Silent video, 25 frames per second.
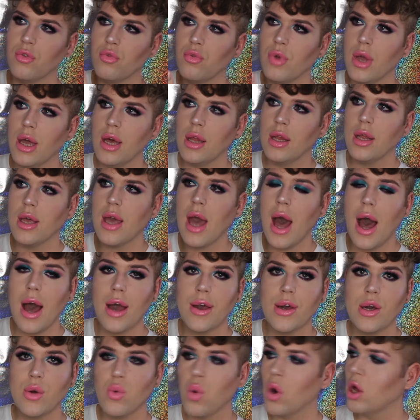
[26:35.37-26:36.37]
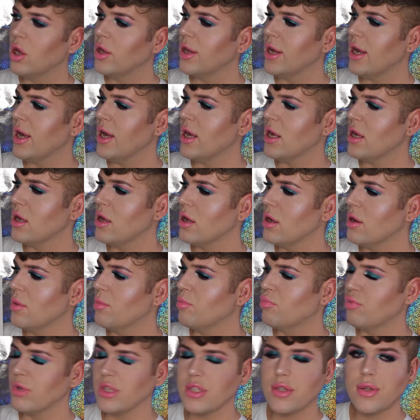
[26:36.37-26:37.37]
really high quality
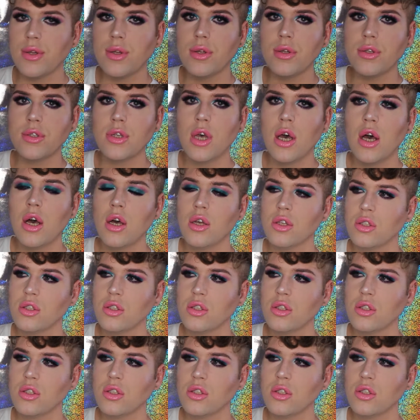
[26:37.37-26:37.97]
bristles.